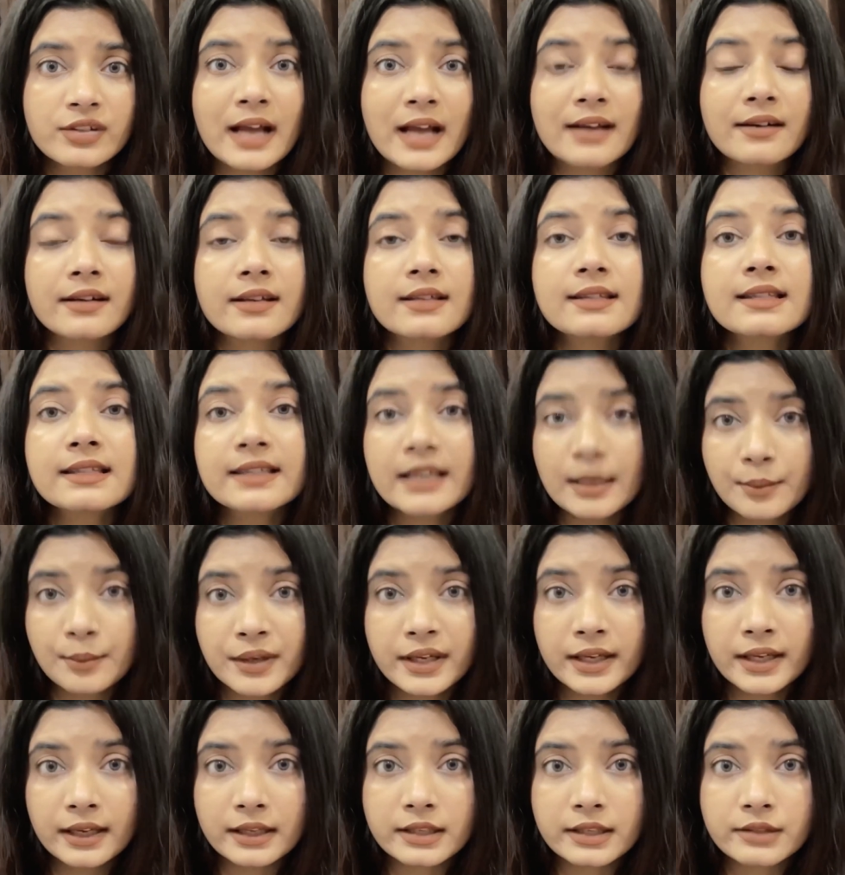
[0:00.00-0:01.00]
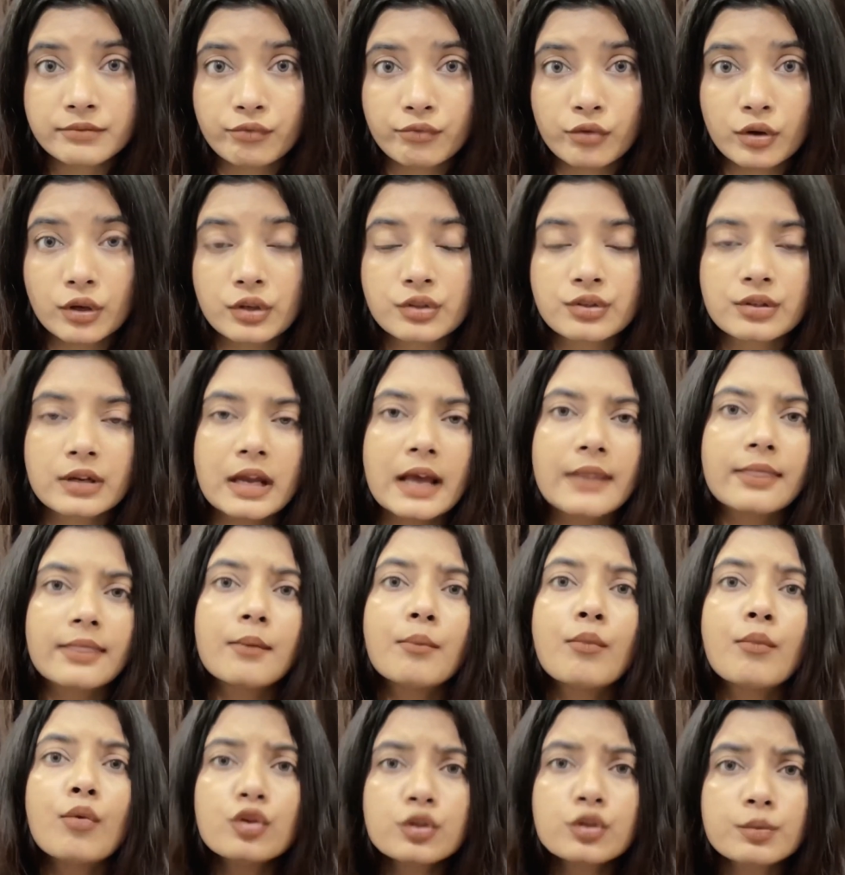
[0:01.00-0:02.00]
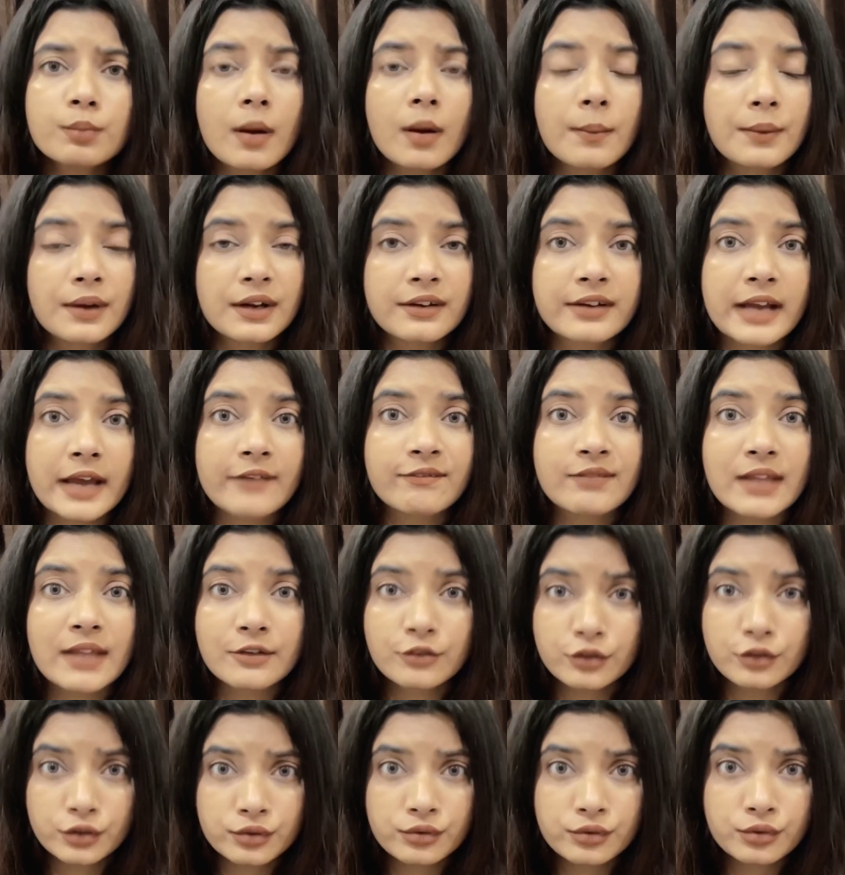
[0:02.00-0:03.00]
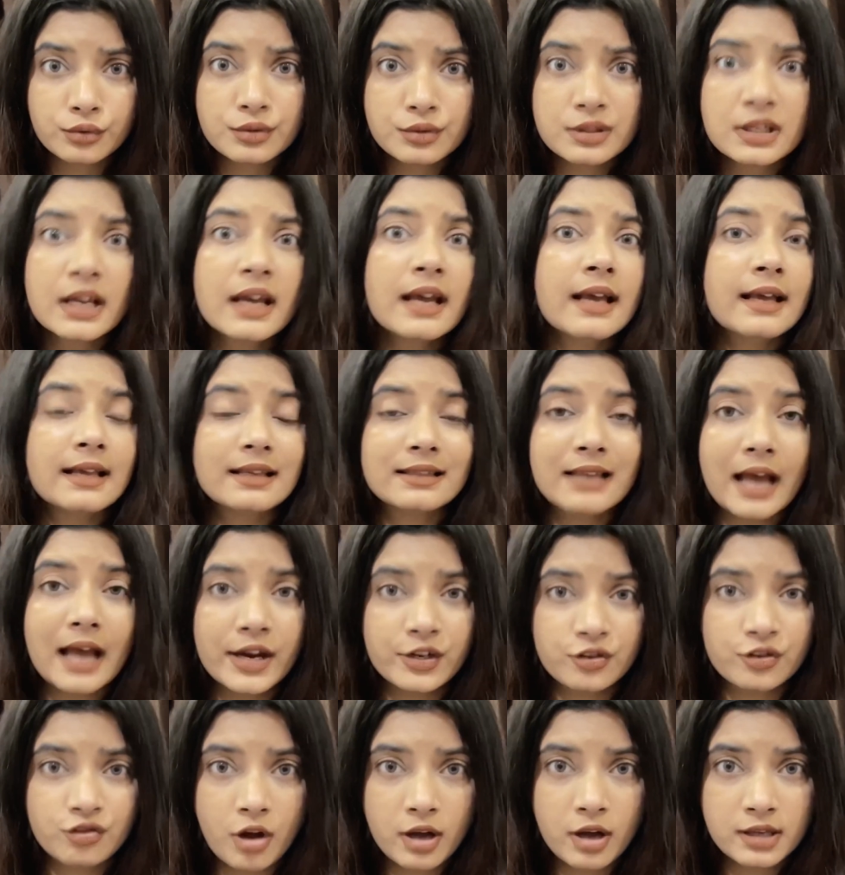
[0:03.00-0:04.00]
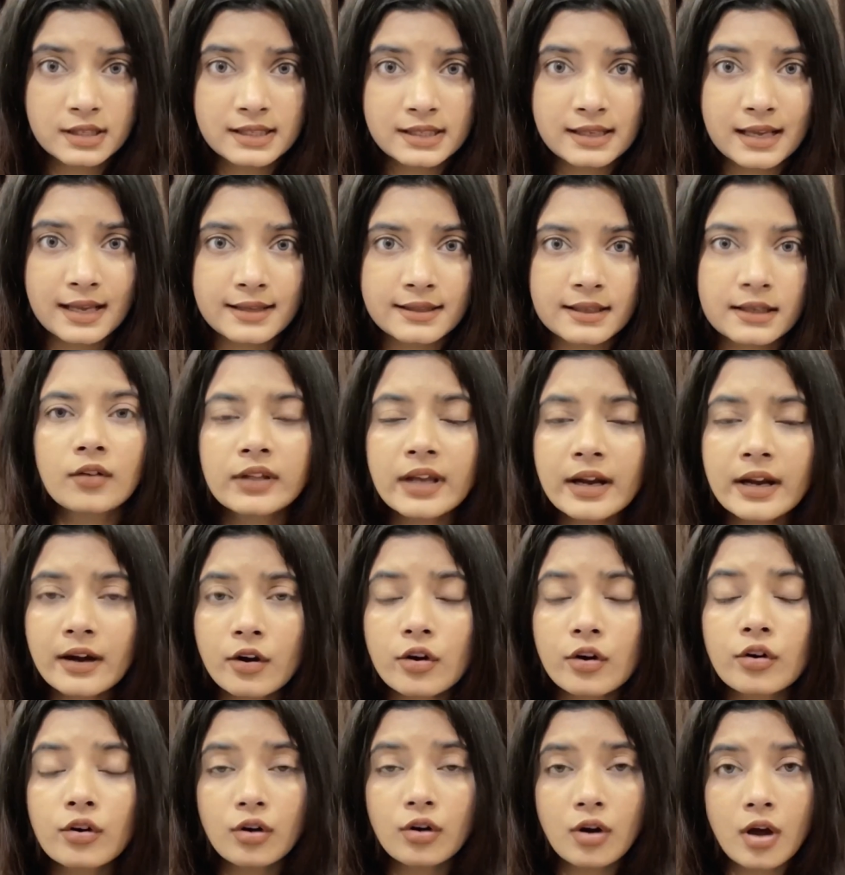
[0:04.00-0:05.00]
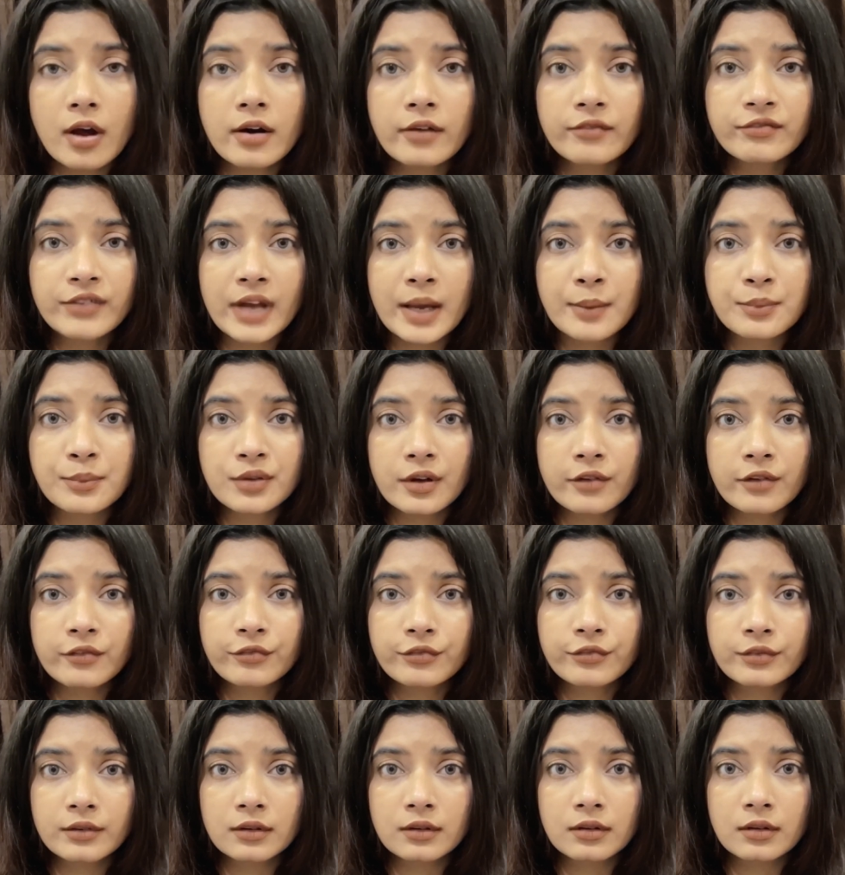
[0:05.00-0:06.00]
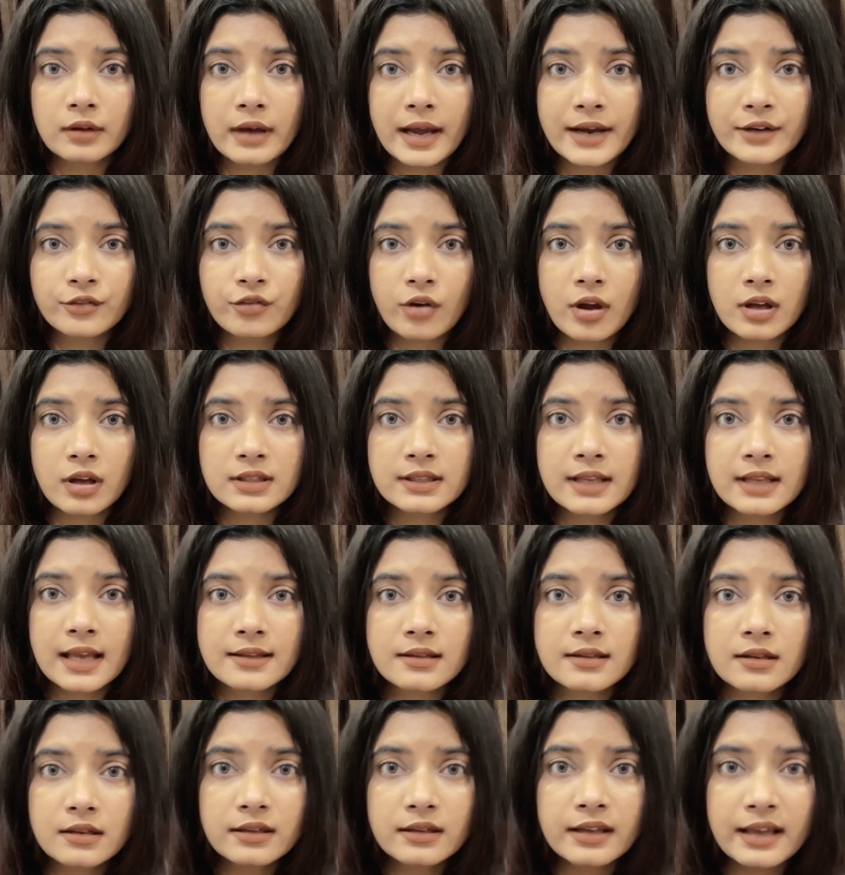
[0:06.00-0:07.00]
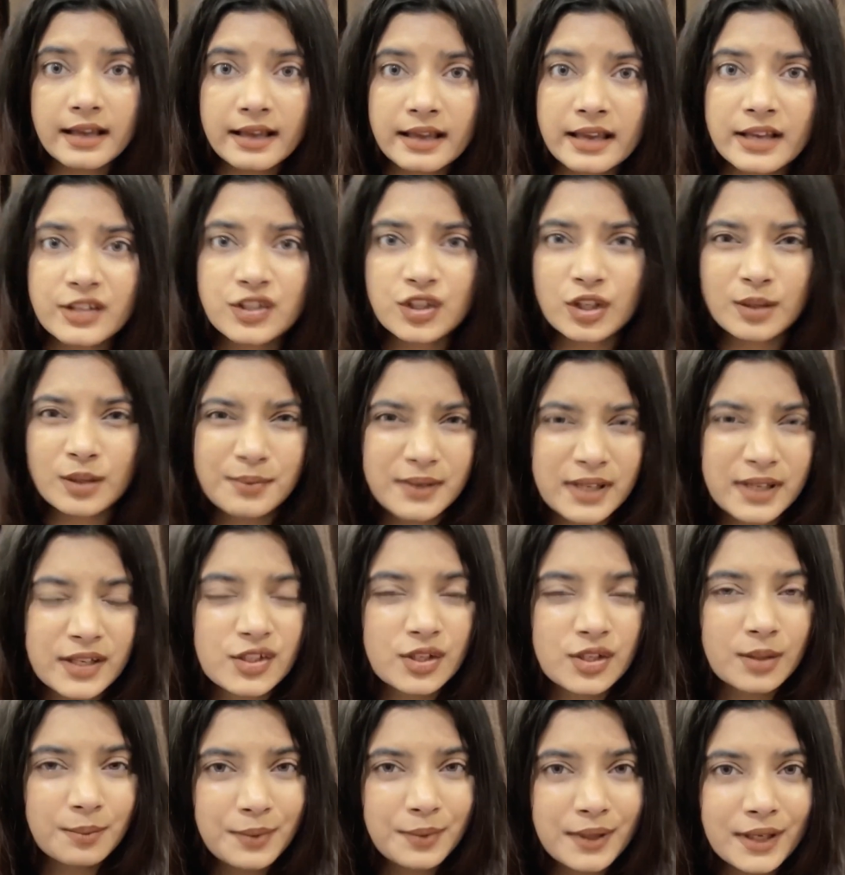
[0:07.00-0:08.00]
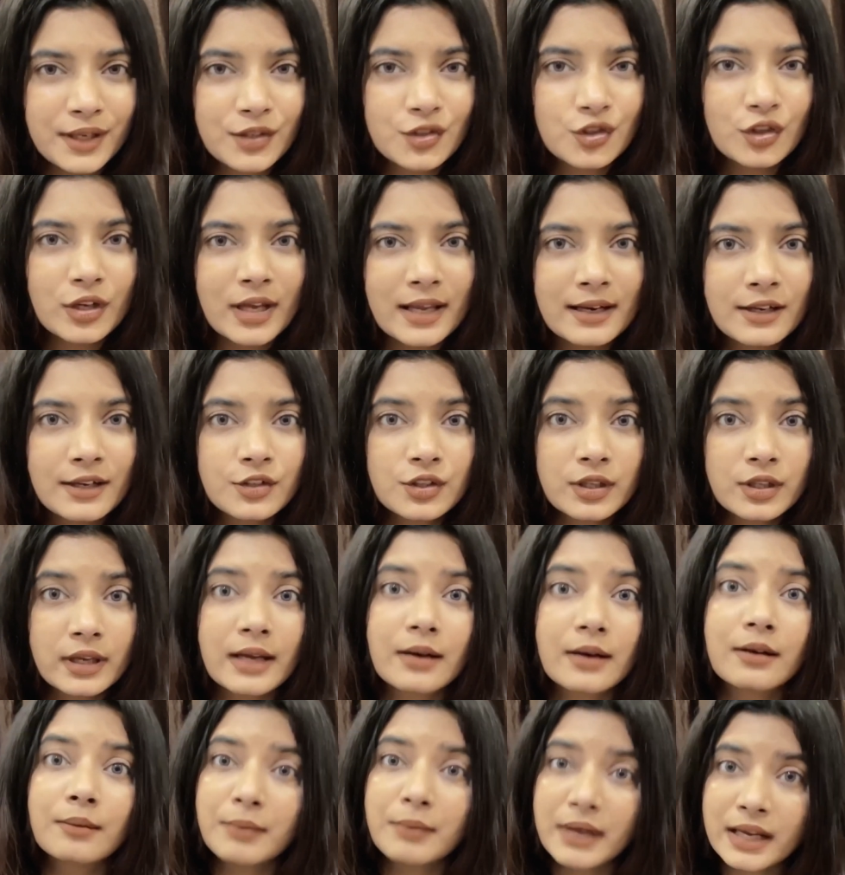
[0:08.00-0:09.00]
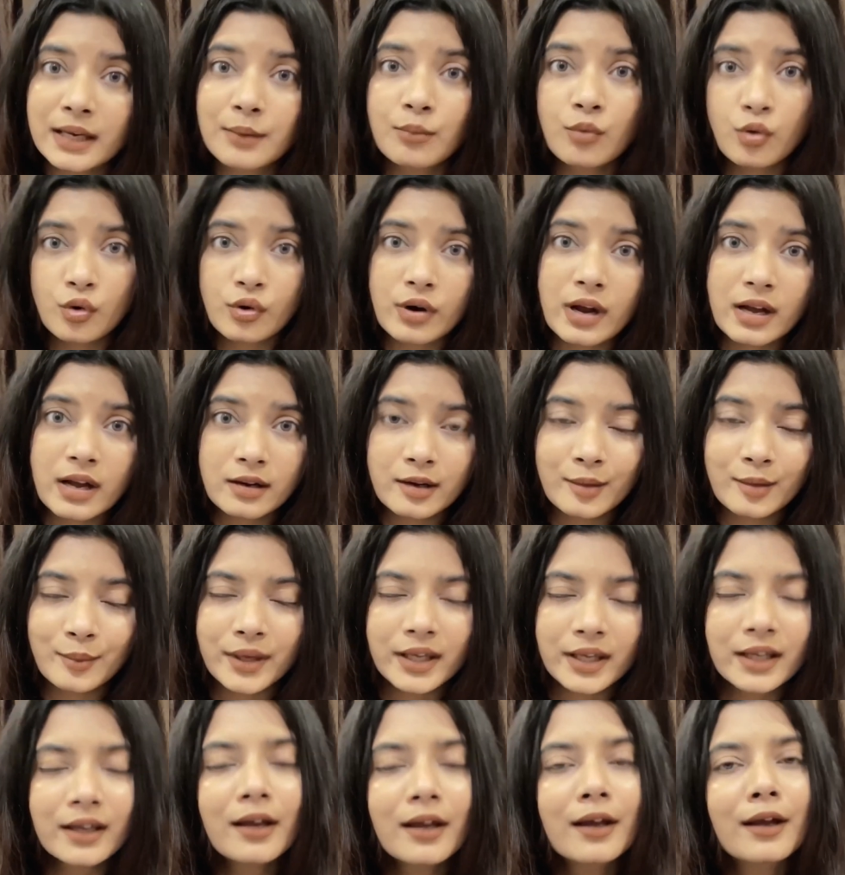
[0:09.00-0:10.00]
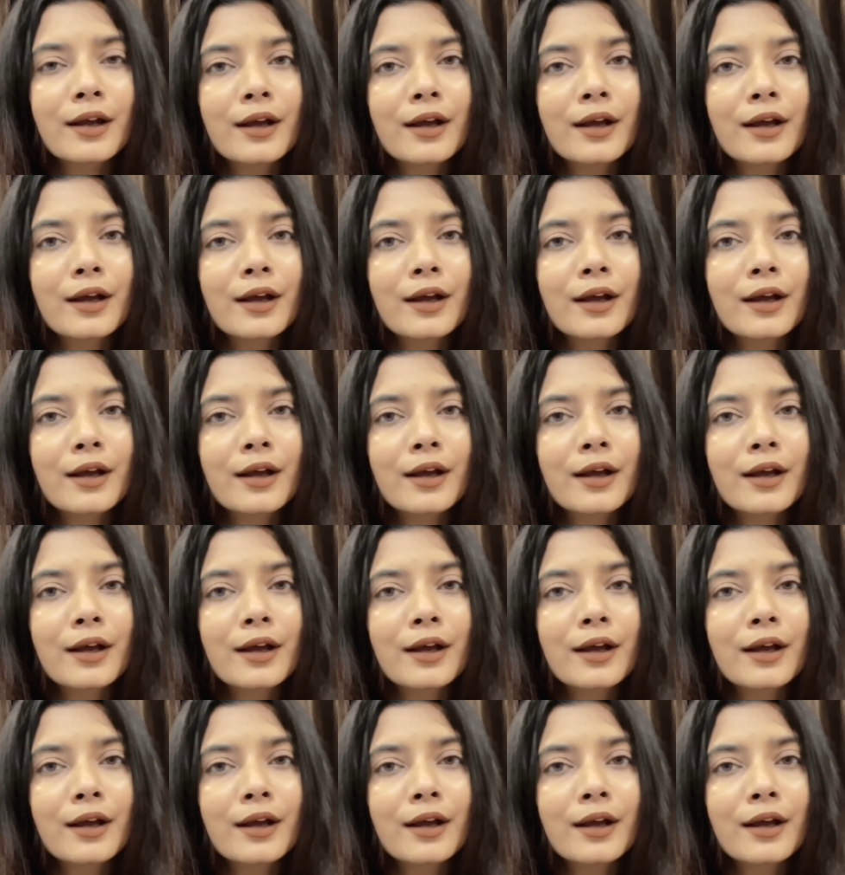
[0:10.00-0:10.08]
that is chemical exfoliation, and the most popular type that you use is hydroxy acid. There are a lot of types of hydroxy acid: AHA, BHA, PHA, LHA, and many more are coming,